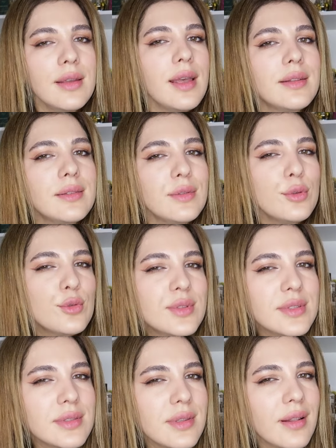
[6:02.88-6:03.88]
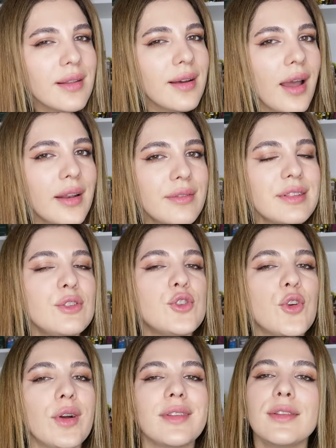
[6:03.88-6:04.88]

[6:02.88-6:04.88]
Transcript: yet you still kind of enjoy.